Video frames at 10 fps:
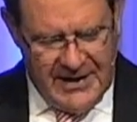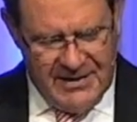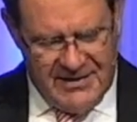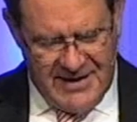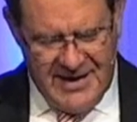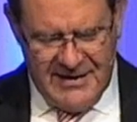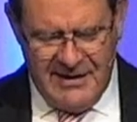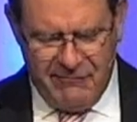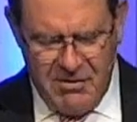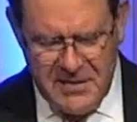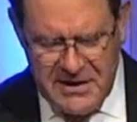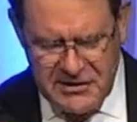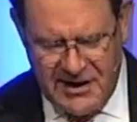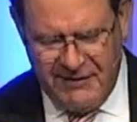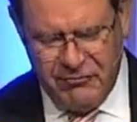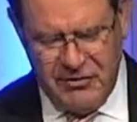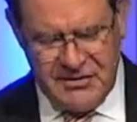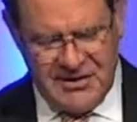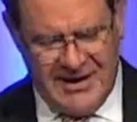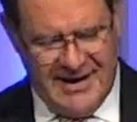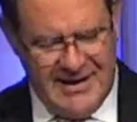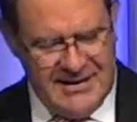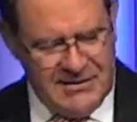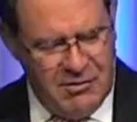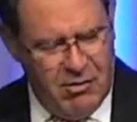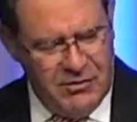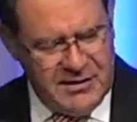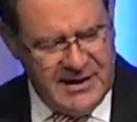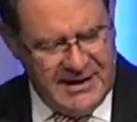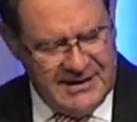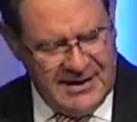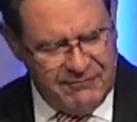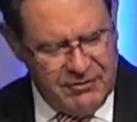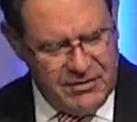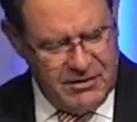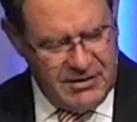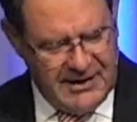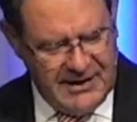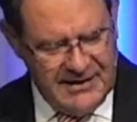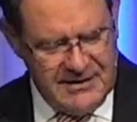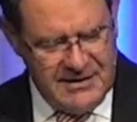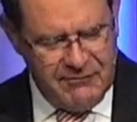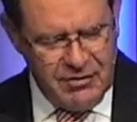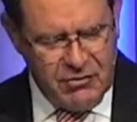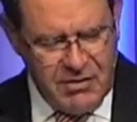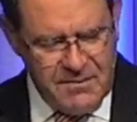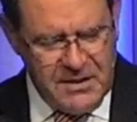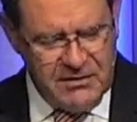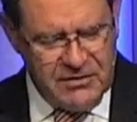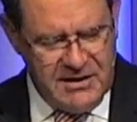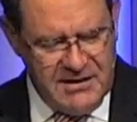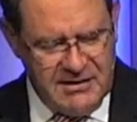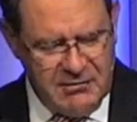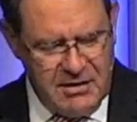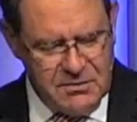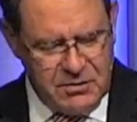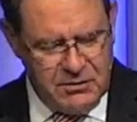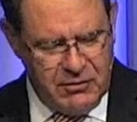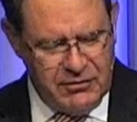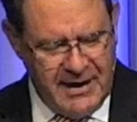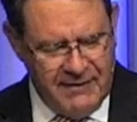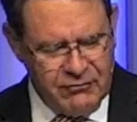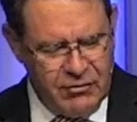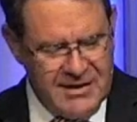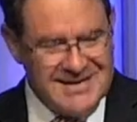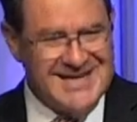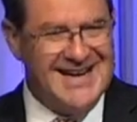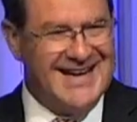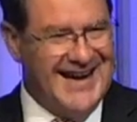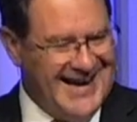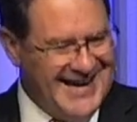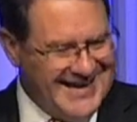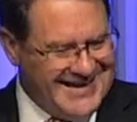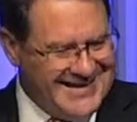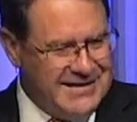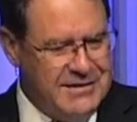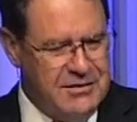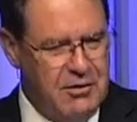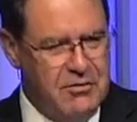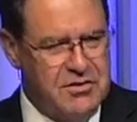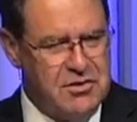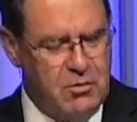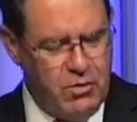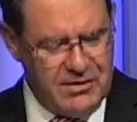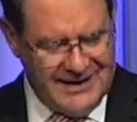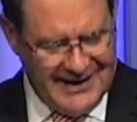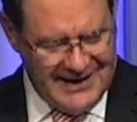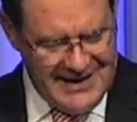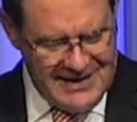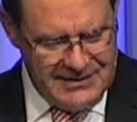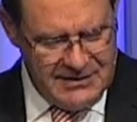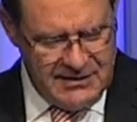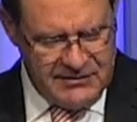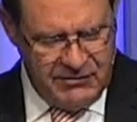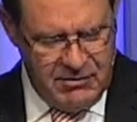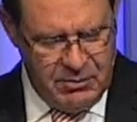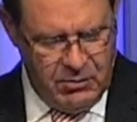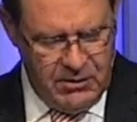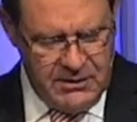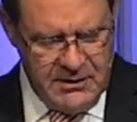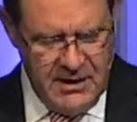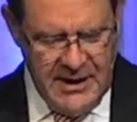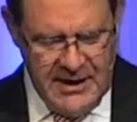They and every beast after its kind, and all the cattle after their kind, and every creeping thing that creeps on the earth after its kind. Notice the word kind, that's very important.